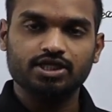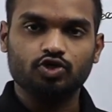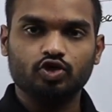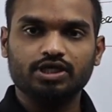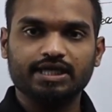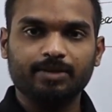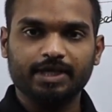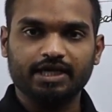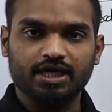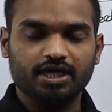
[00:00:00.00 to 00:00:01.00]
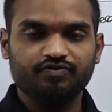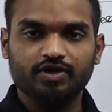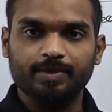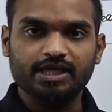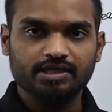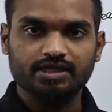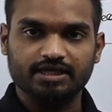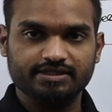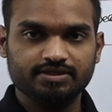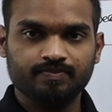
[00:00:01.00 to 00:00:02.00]
the total time taken will be
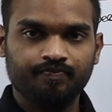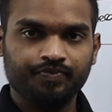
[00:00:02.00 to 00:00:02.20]
increased.